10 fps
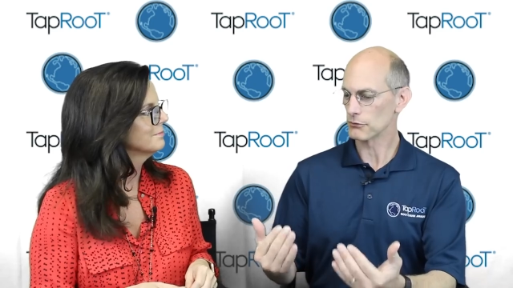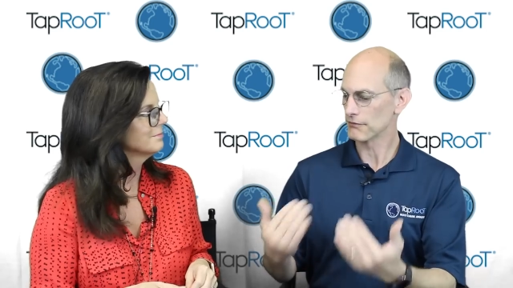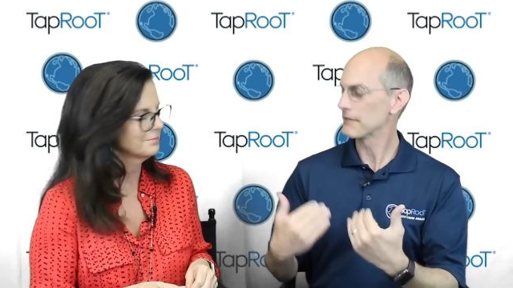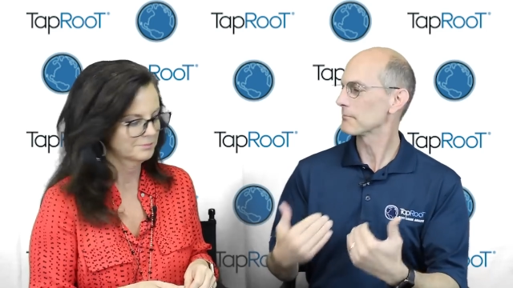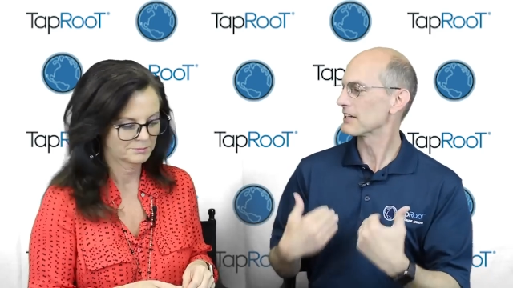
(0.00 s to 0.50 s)

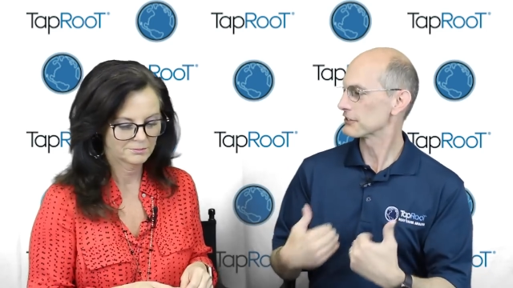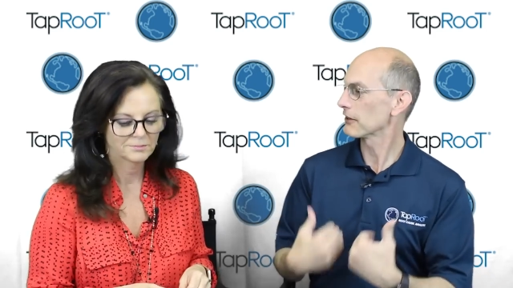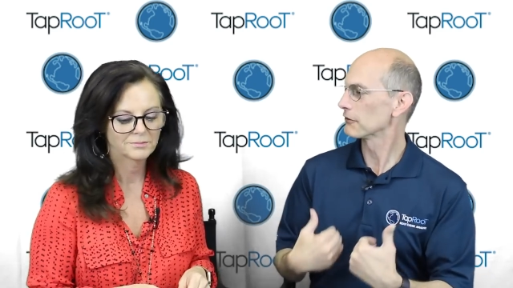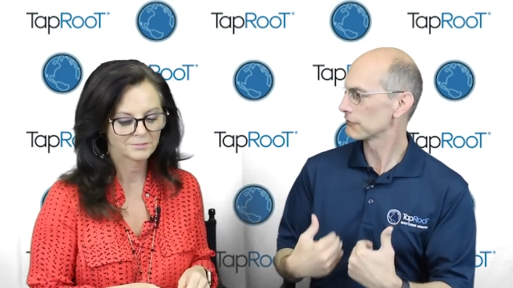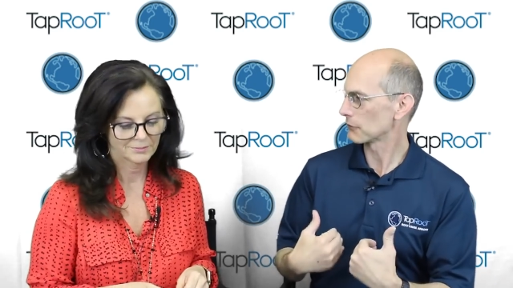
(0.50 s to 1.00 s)
Speaker 1: prevent
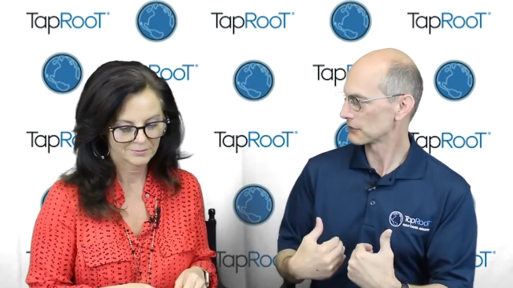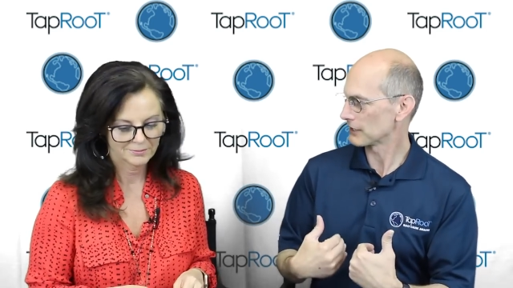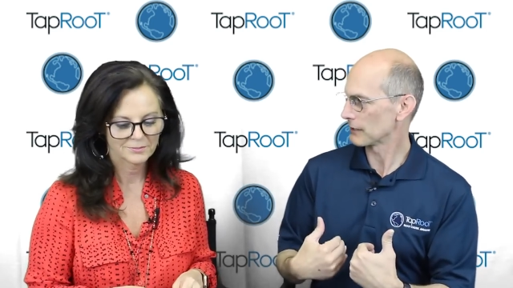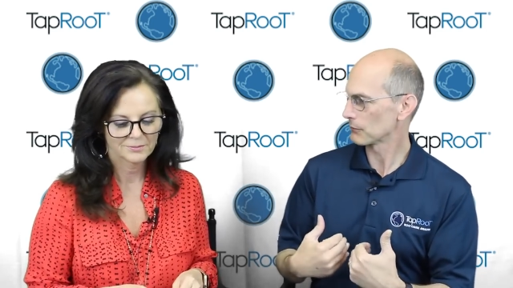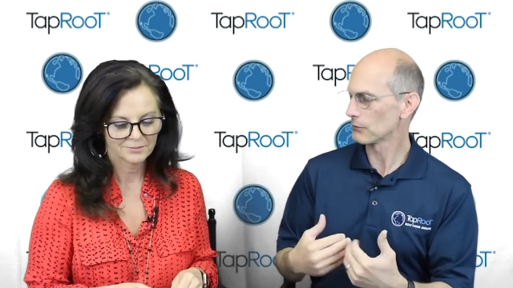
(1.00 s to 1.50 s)
myself, for
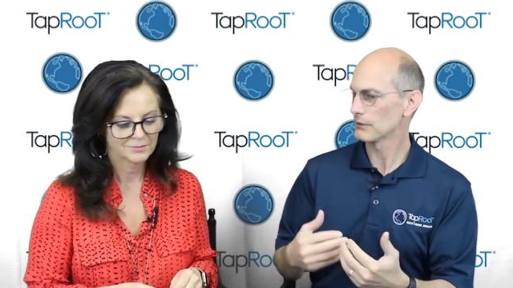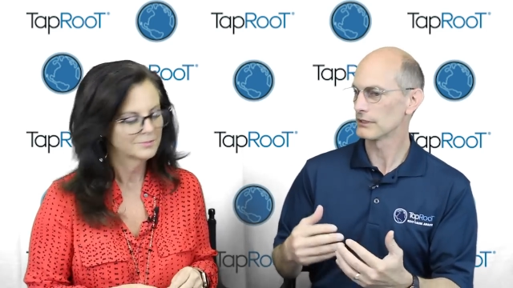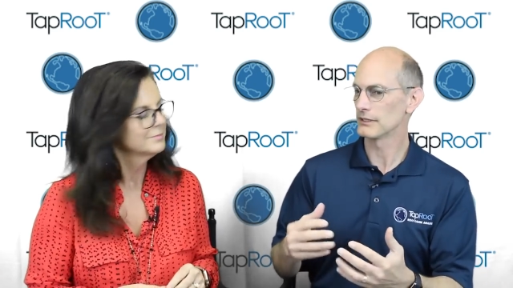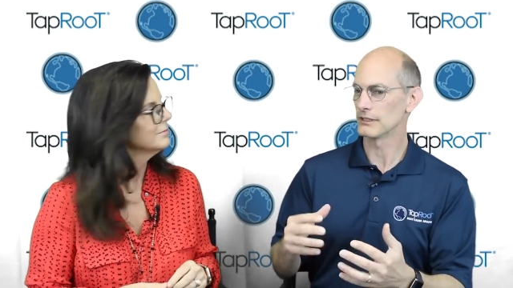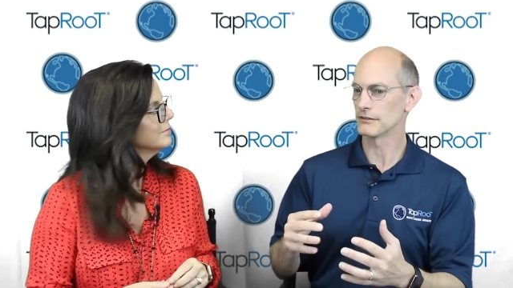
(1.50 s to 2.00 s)

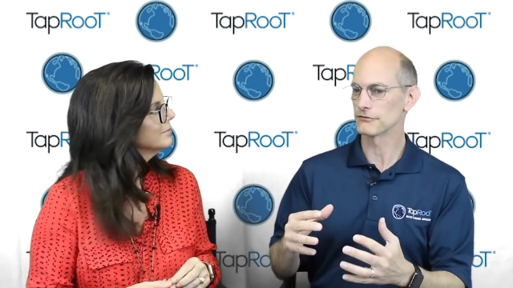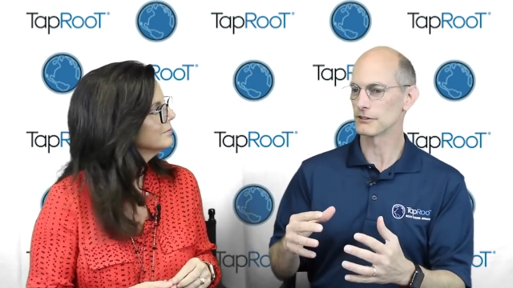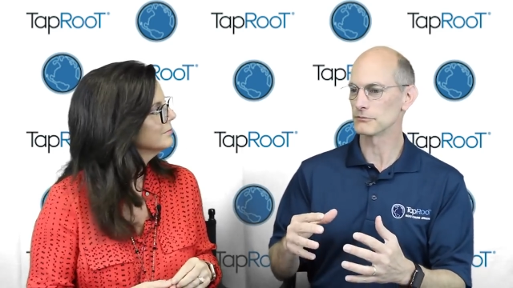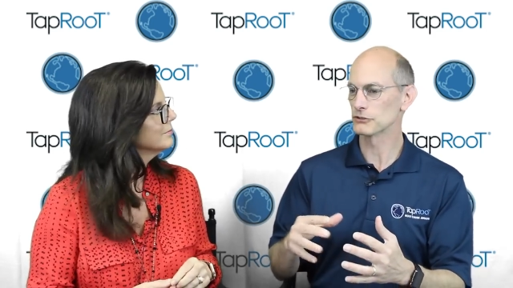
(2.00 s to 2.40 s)
example, uh, from